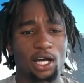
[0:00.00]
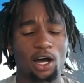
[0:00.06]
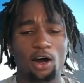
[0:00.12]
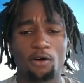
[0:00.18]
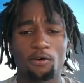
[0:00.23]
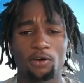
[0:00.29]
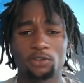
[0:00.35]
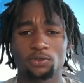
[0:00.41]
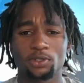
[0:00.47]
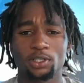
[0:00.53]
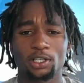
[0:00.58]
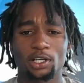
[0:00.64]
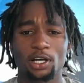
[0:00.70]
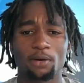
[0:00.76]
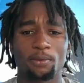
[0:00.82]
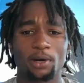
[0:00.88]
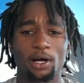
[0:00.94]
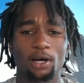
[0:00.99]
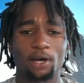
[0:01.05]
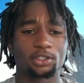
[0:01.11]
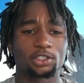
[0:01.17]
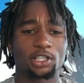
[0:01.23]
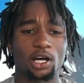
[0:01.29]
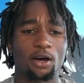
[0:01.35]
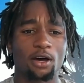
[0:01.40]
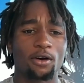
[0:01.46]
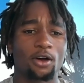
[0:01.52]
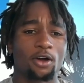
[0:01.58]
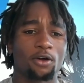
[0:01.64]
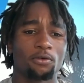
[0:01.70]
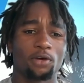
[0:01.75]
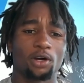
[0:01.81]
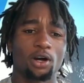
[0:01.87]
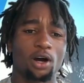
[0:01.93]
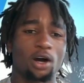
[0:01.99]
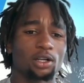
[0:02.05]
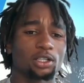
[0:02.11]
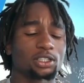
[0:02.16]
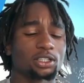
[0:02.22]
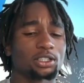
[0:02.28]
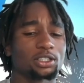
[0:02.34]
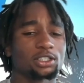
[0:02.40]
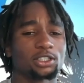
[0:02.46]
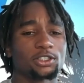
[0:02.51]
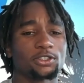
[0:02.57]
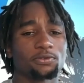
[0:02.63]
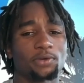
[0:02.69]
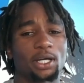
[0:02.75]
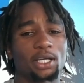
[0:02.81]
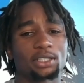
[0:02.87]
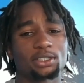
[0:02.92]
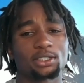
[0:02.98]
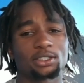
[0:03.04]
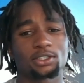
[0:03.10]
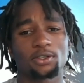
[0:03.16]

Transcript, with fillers: I always wanted to come out on top regardless of the situation.